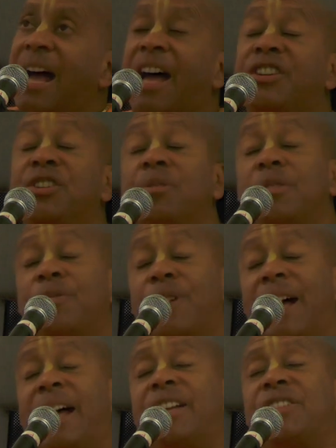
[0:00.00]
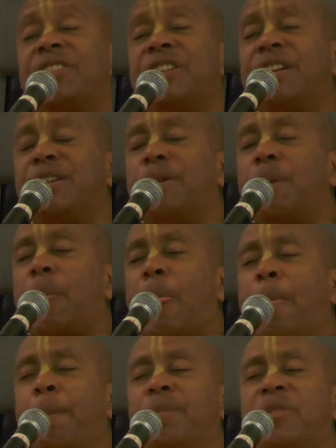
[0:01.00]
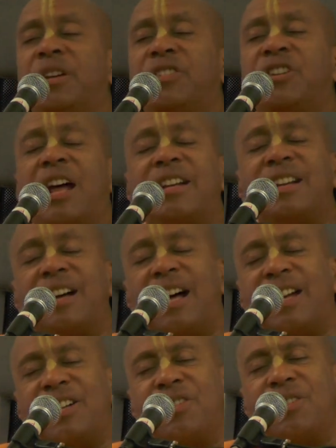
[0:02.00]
as you advance in chanting Hare